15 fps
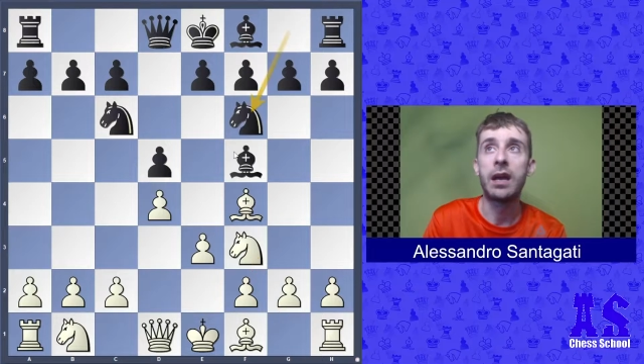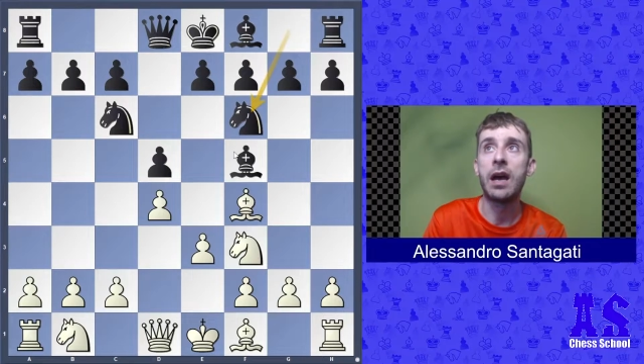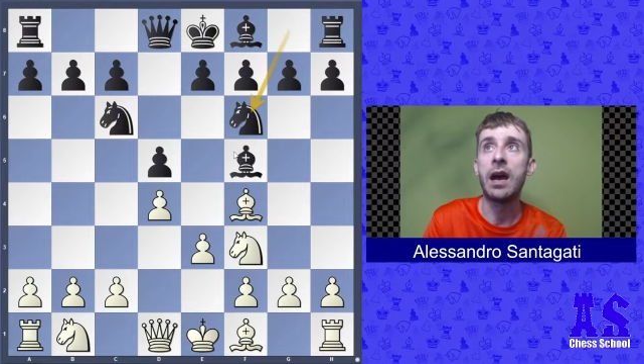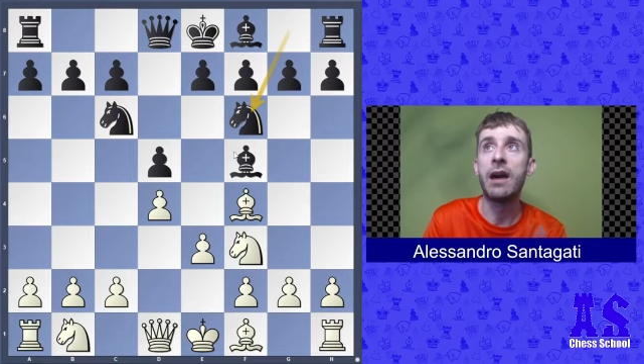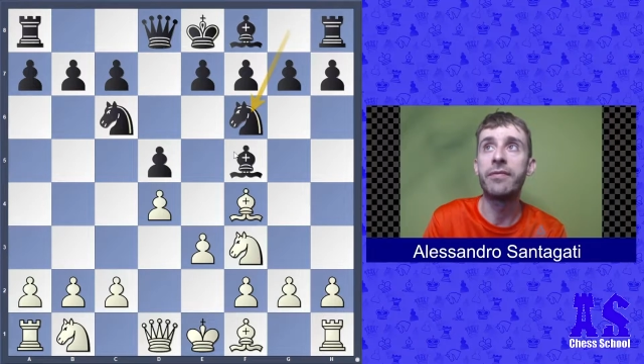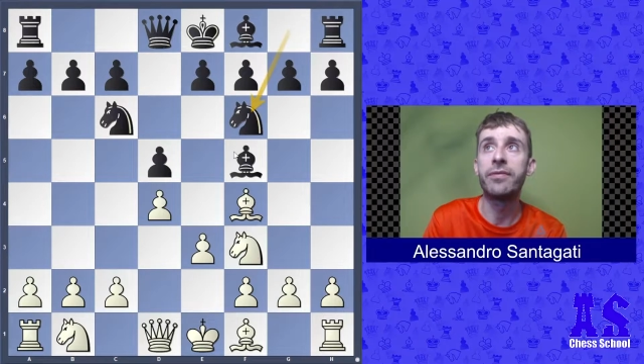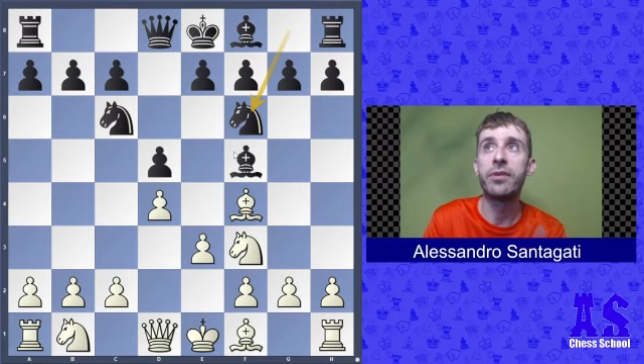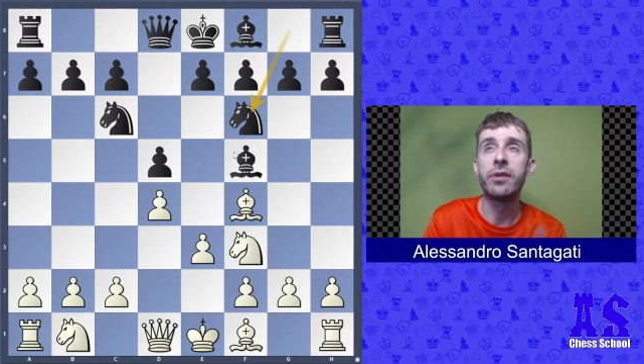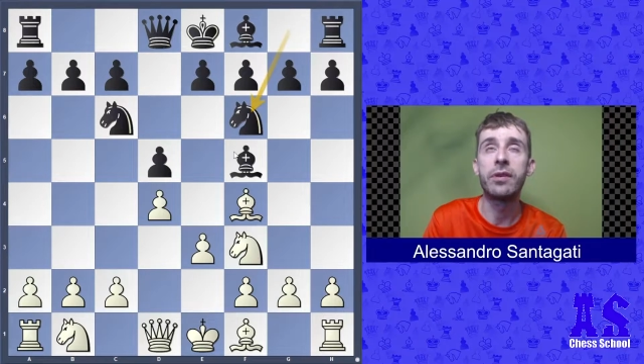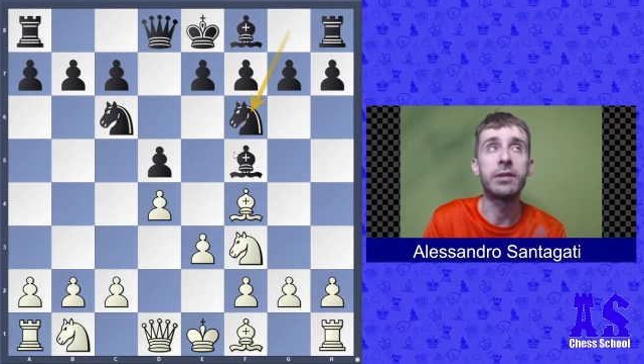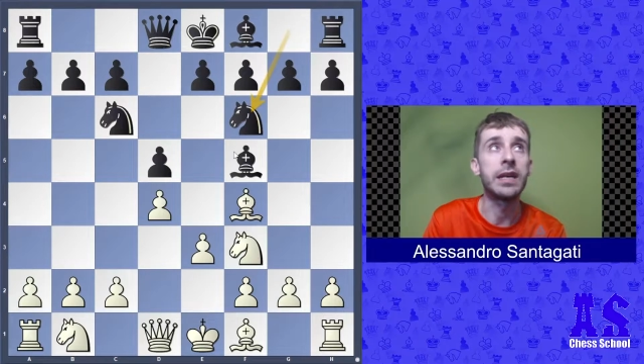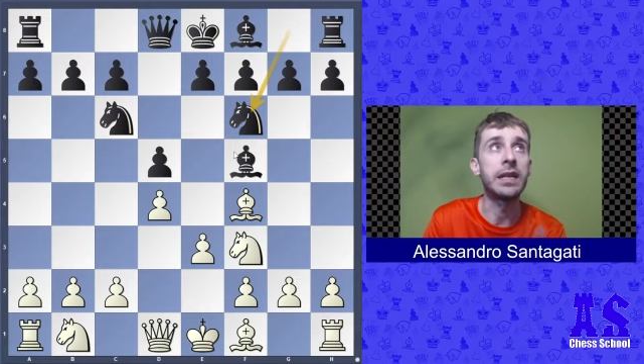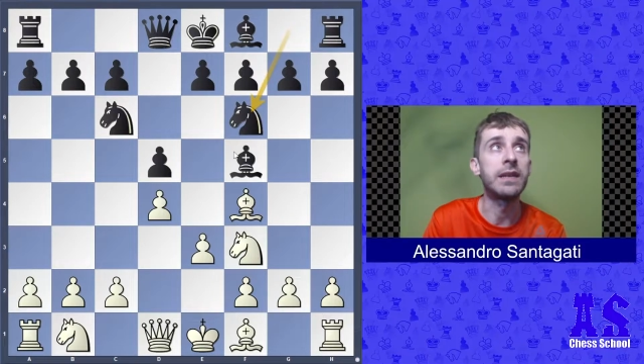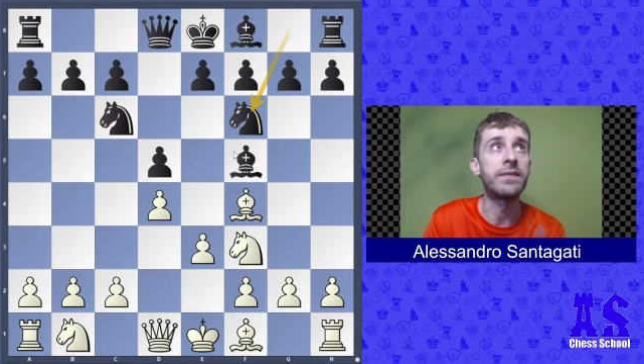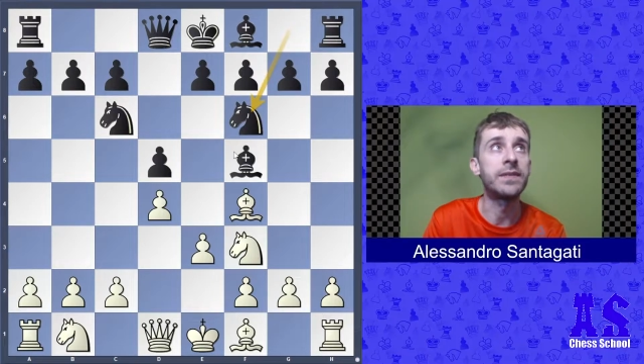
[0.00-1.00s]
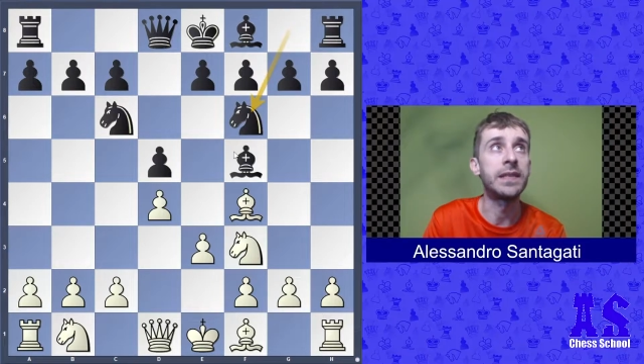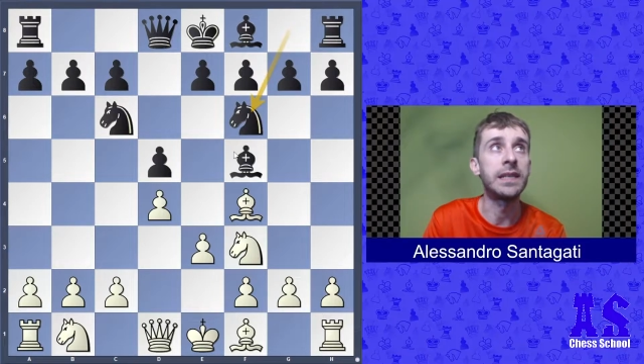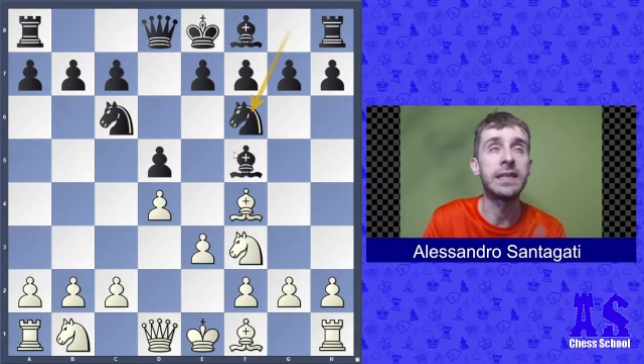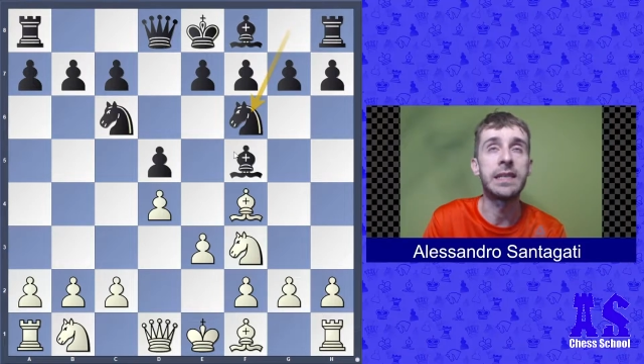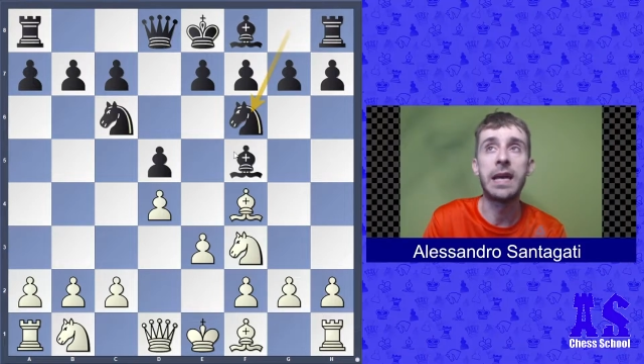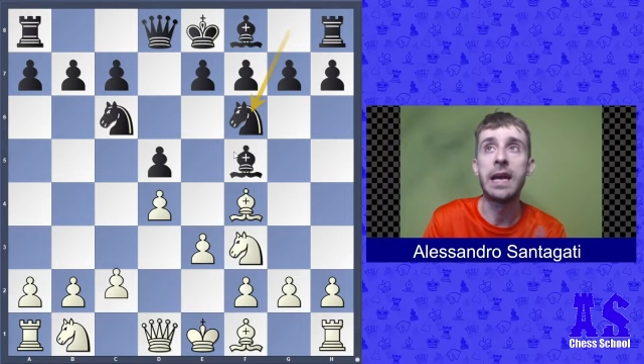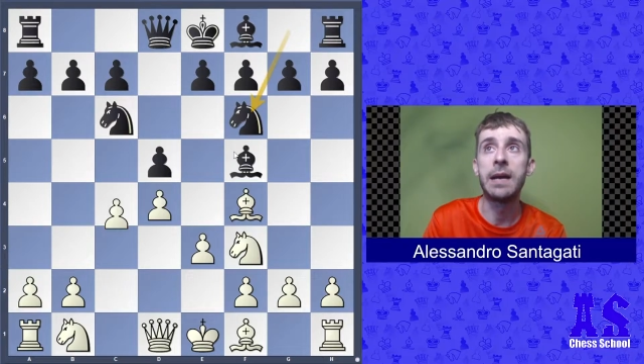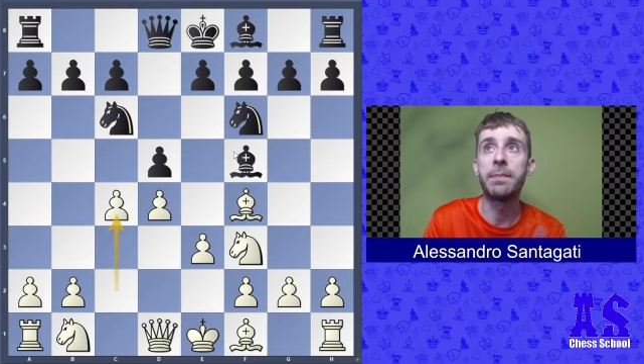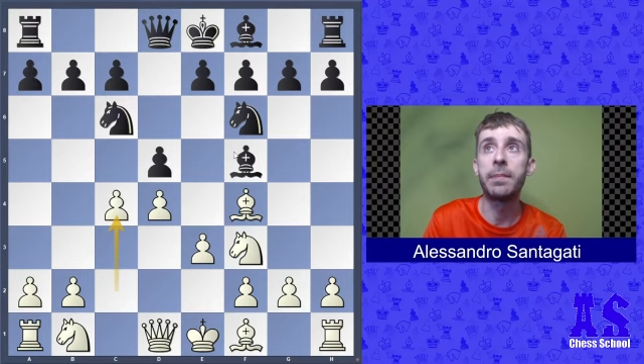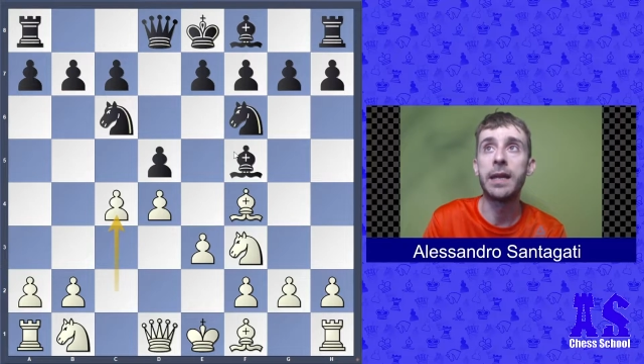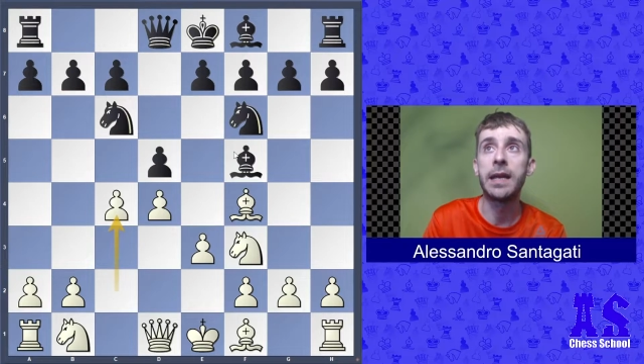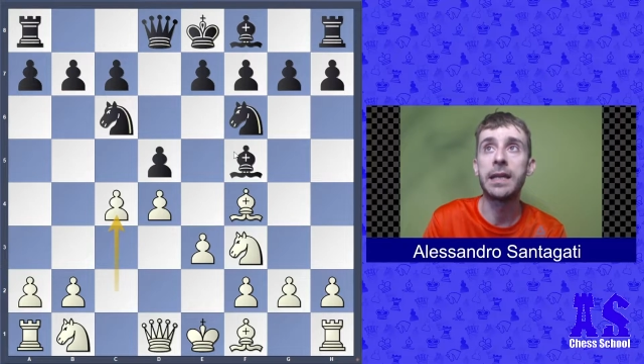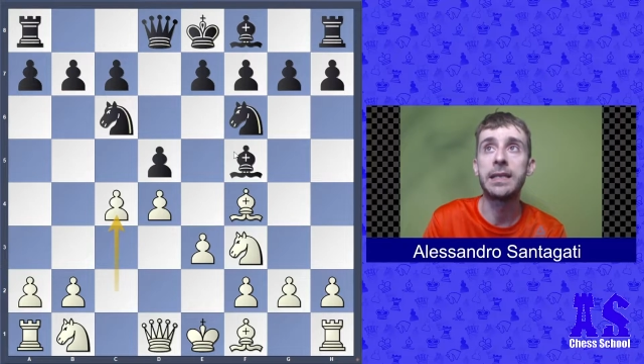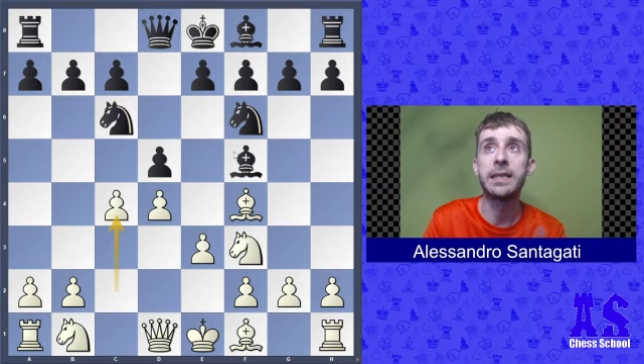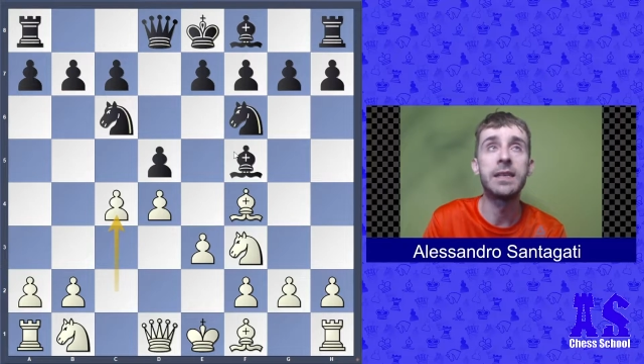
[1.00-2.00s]
After knight f6, I
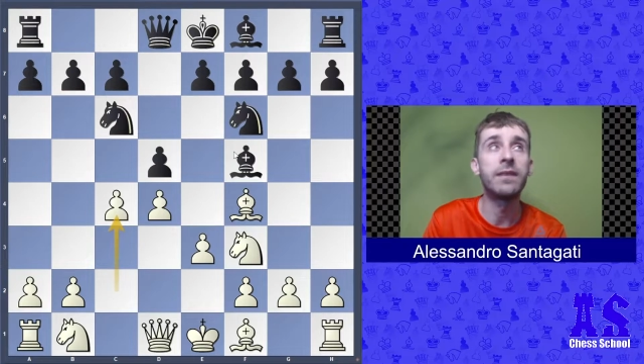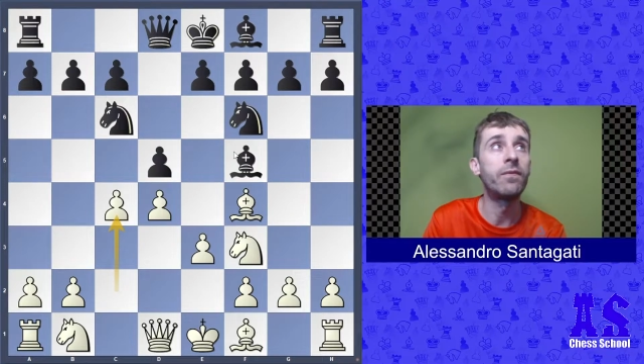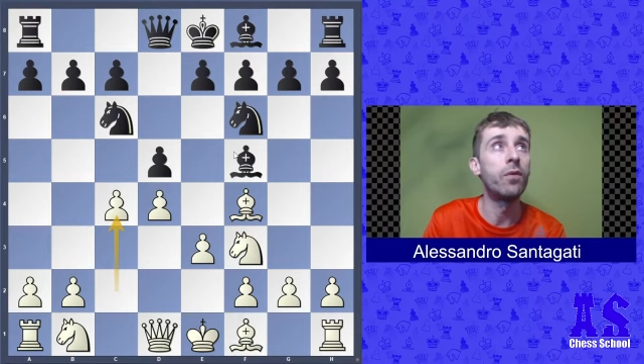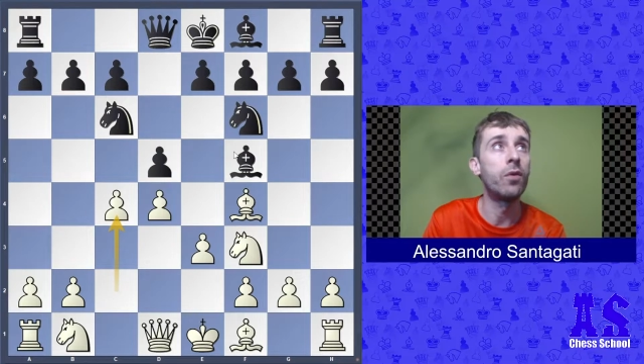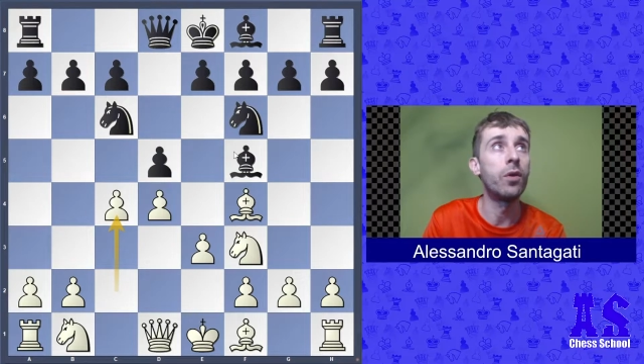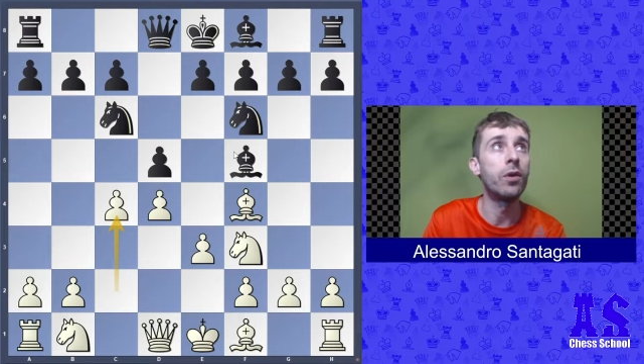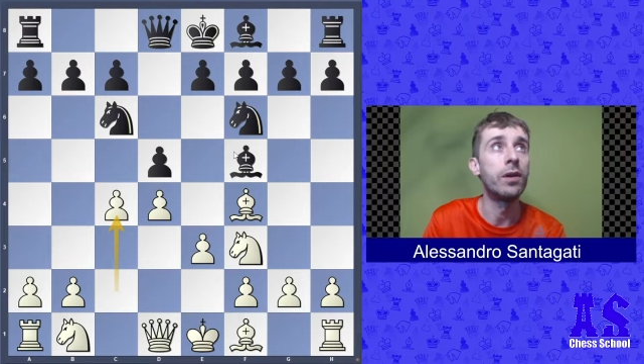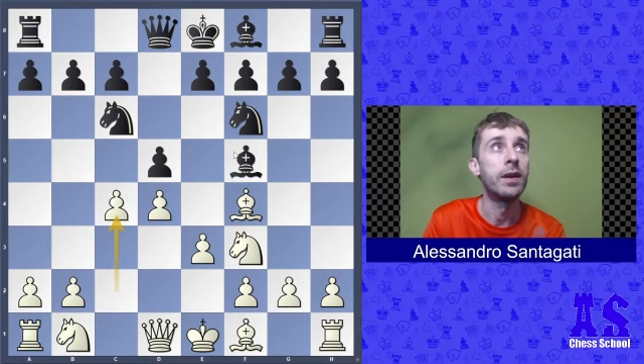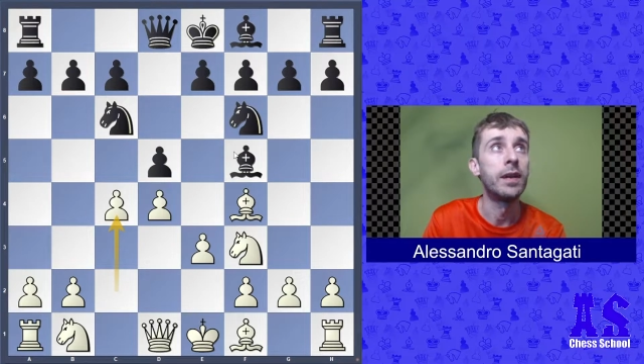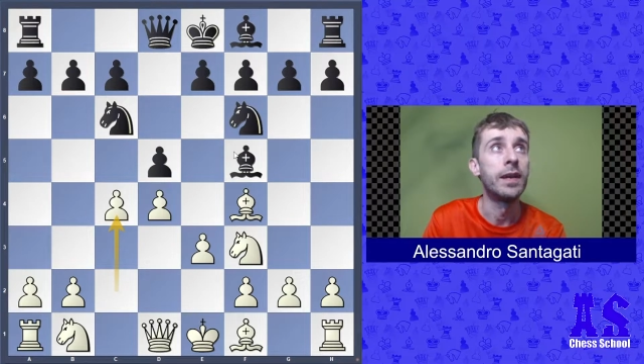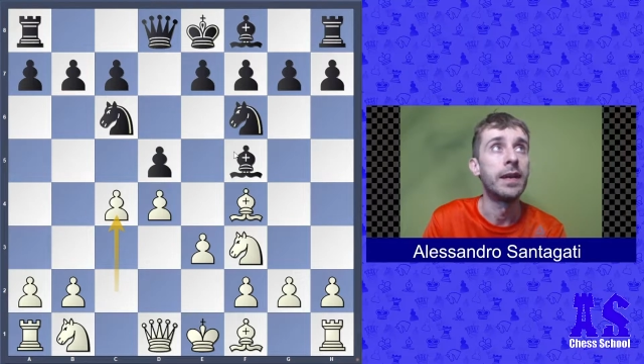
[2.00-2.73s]
played c4.